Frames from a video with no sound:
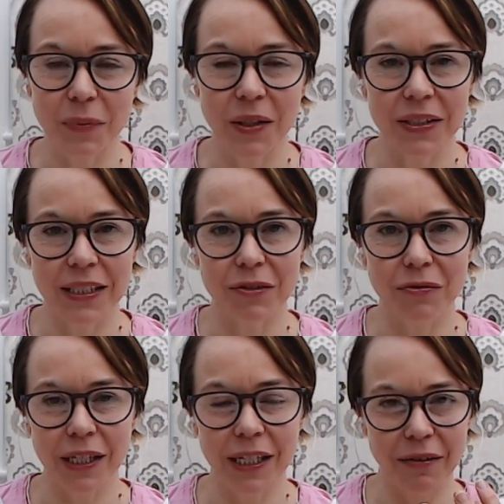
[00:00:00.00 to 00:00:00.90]
because it's
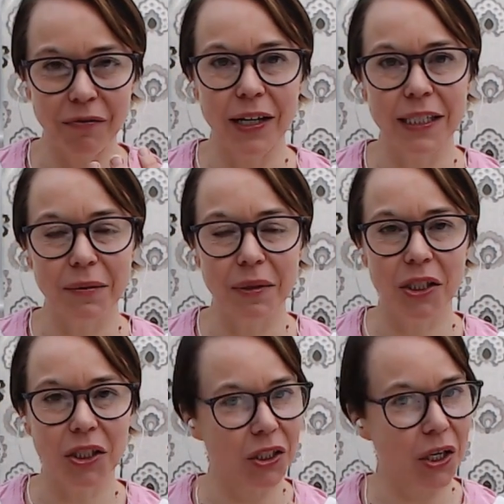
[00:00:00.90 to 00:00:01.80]
really inviting you
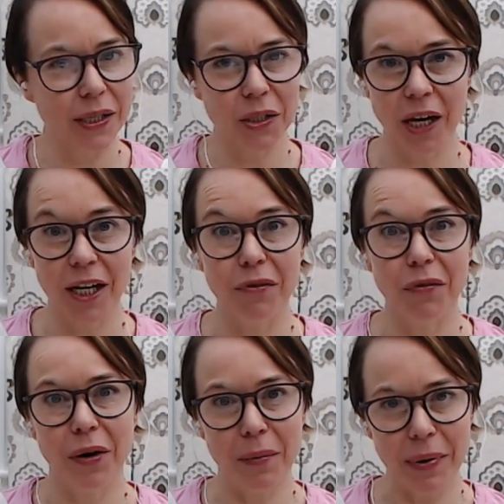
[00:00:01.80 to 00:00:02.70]
to just go into kind of a
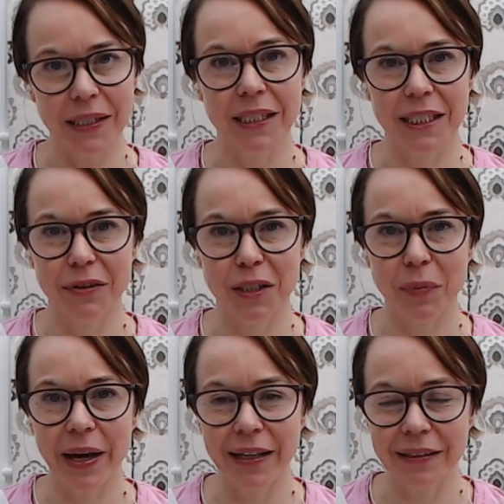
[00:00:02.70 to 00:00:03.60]
very meditative
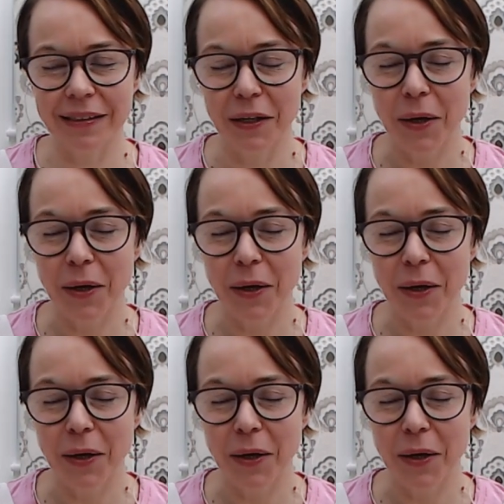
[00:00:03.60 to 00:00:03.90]
space.